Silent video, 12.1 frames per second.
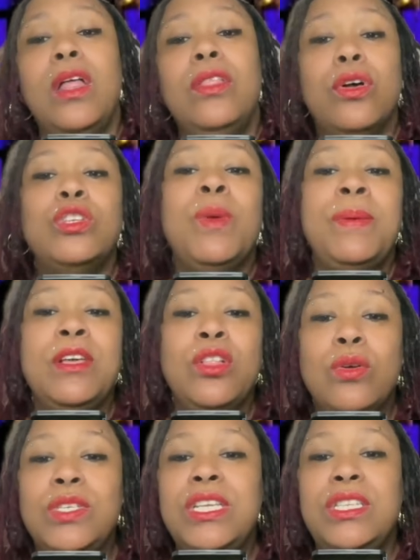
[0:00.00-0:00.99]
those may be
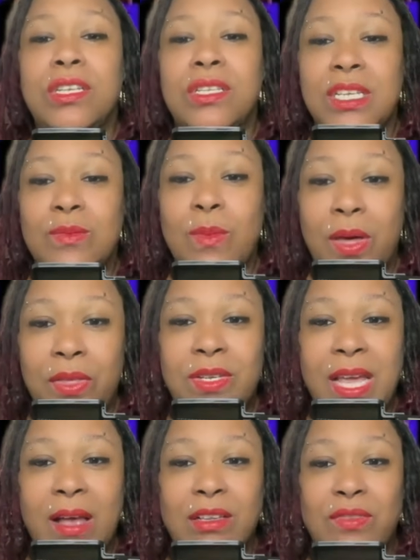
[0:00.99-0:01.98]
clothes he took to his mother's
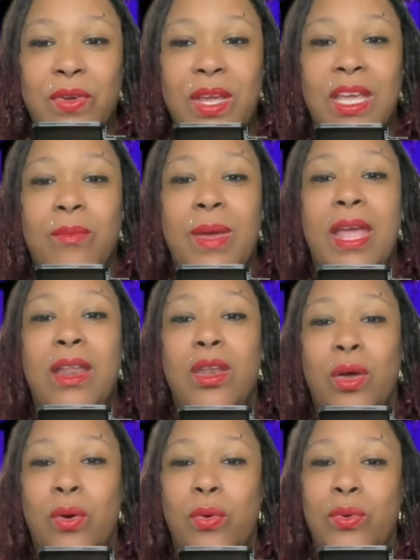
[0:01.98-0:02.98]
house for him and
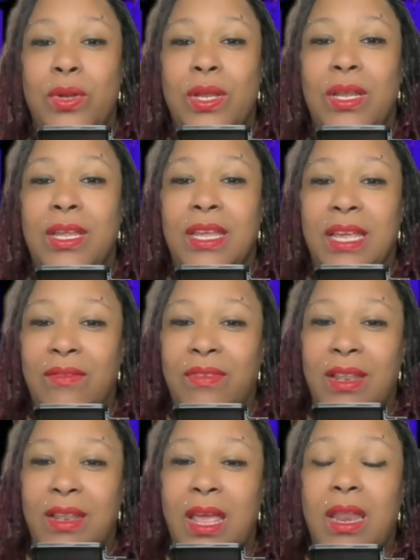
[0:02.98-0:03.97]
note
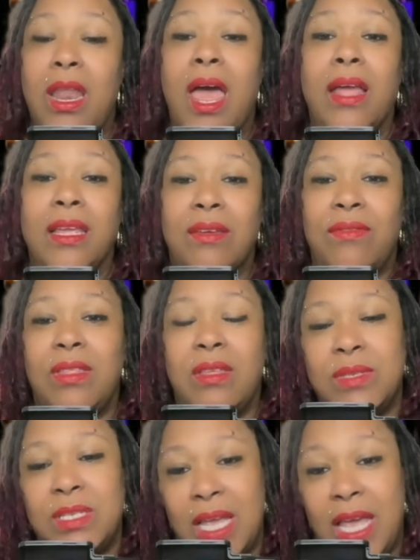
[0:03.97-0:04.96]
given and not giving
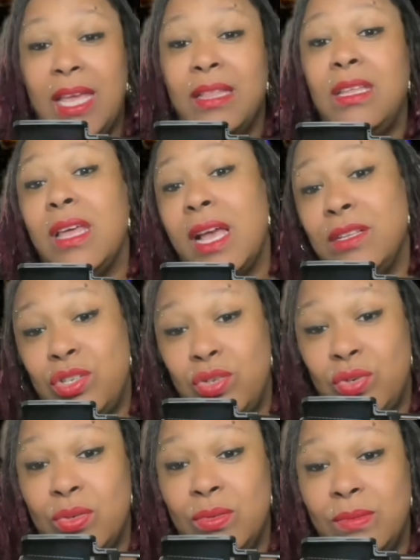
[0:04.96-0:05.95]
them to Haley. That's
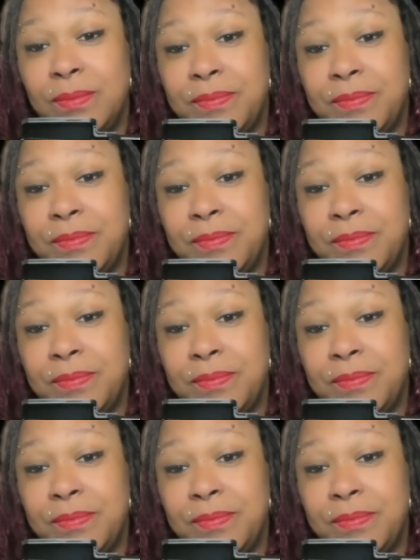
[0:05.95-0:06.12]
true.